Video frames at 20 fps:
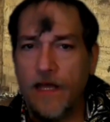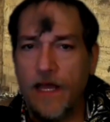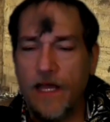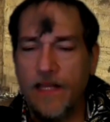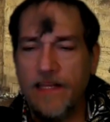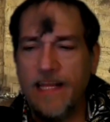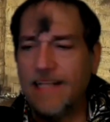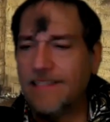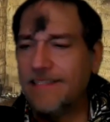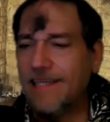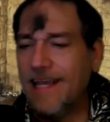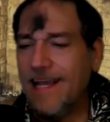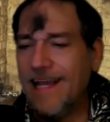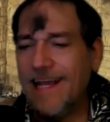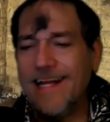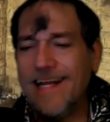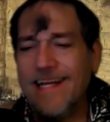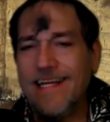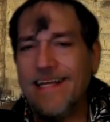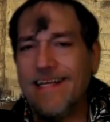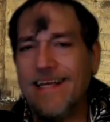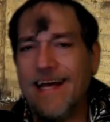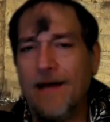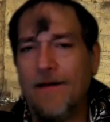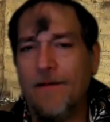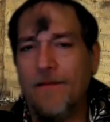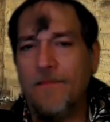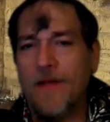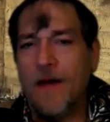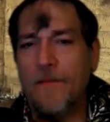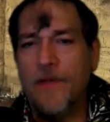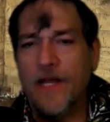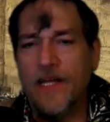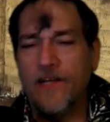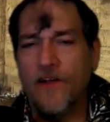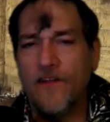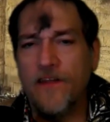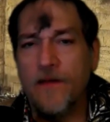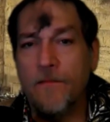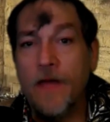And that's any I'm not
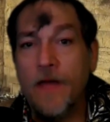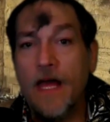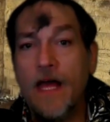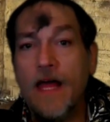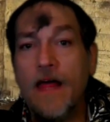picking on them.